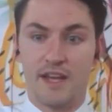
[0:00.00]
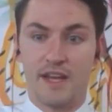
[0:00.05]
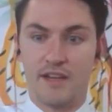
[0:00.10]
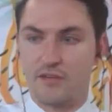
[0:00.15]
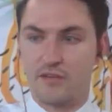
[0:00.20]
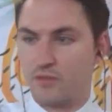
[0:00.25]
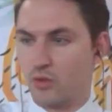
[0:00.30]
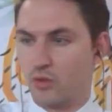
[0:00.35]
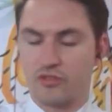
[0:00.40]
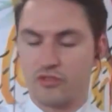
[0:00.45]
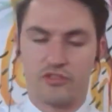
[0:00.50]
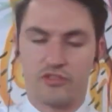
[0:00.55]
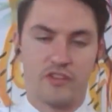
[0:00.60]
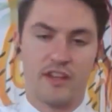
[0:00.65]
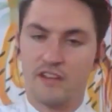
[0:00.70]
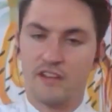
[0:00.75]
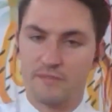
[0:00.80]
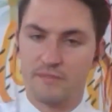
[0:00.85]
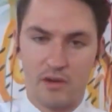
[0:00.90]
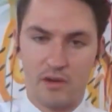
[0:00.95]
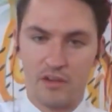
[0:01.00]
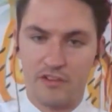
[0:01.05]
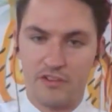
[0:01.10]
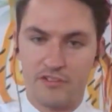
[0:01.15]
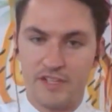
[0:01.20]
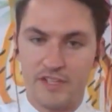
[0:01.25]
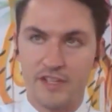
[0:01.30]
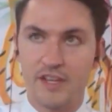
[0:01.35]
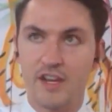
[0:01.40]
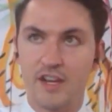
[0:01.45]
And of course, I love
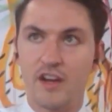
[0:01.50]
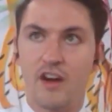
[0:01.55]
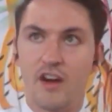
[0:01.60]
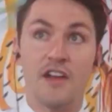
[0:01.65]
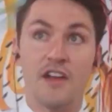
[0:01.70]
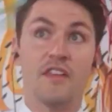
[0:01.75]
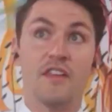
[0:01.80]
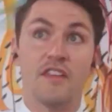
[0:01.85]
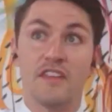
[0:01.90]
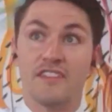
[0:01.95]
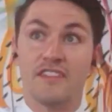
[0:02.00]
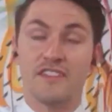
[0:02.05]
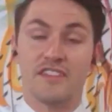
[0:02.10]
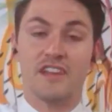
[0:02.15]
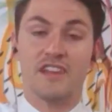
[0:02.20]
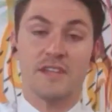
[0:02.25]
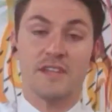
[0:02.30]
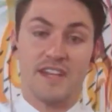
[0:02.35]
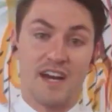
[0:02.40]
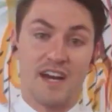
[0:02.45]
policy. I know that this is going to